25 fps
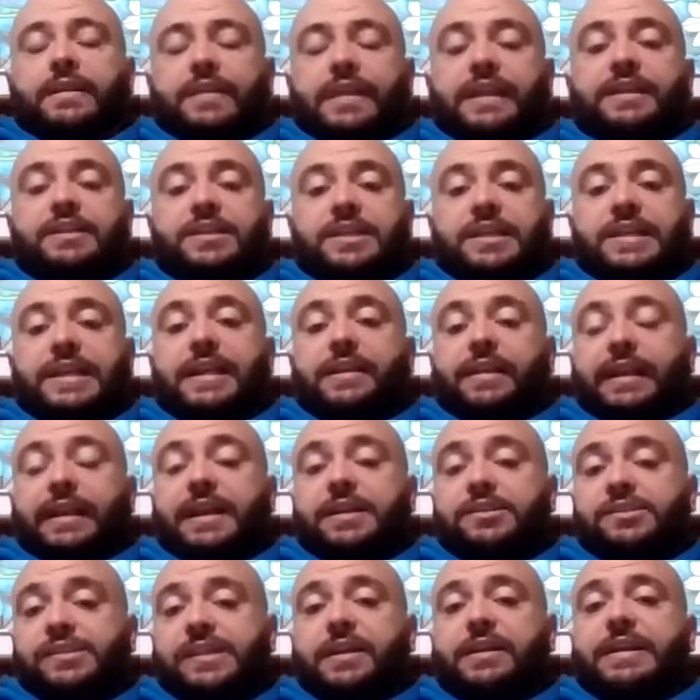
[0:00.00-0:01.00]
I think it's a kid, like
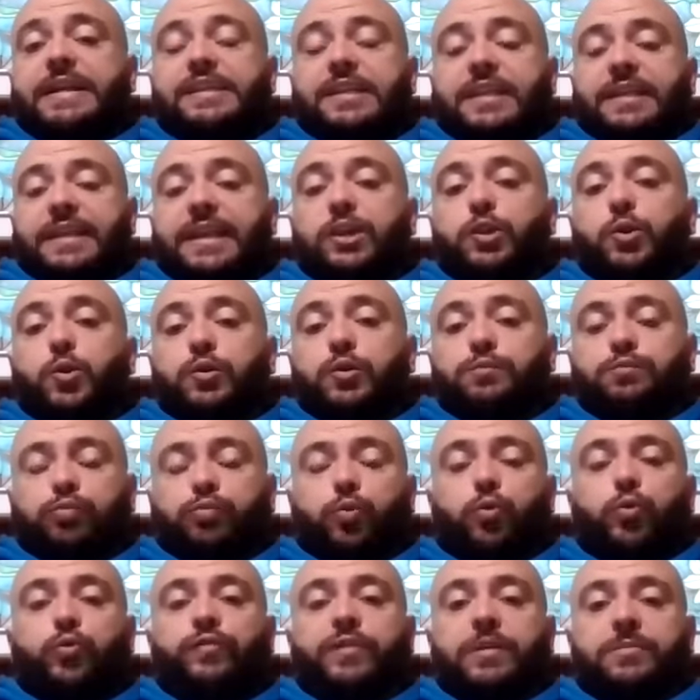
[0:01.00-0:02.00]
I said, he's a kid who has
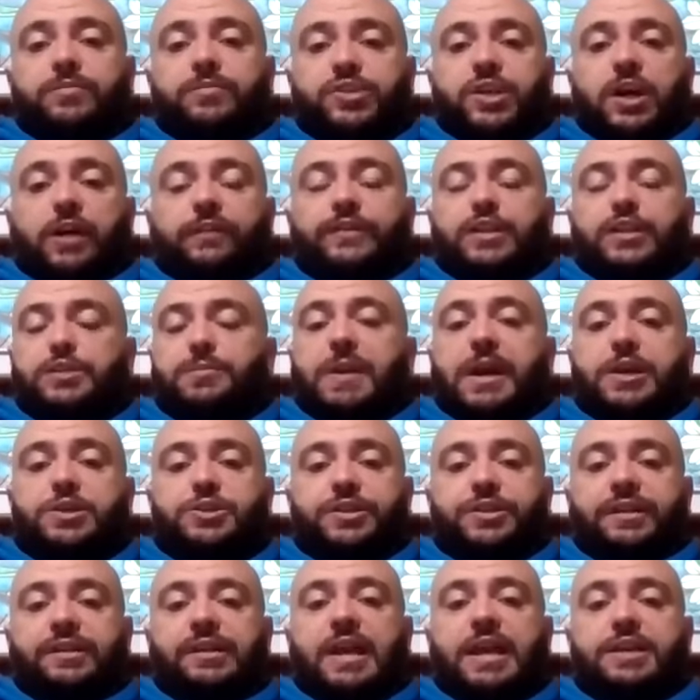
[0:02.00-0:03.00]
proved himself,
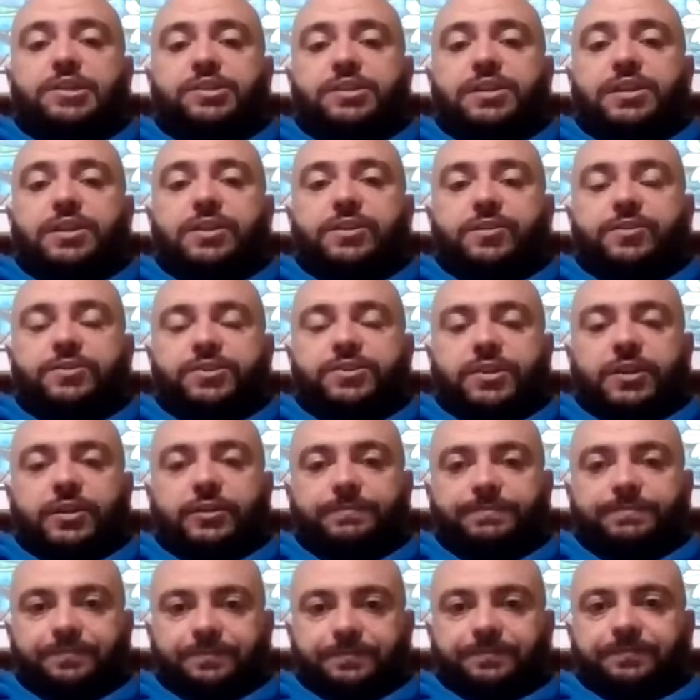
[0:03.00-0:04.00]
especially last year or
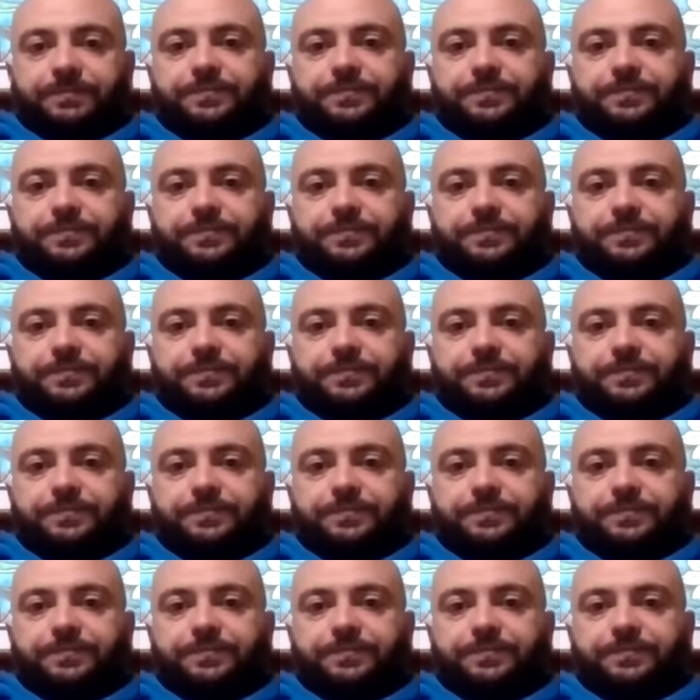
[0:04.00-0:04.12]
so.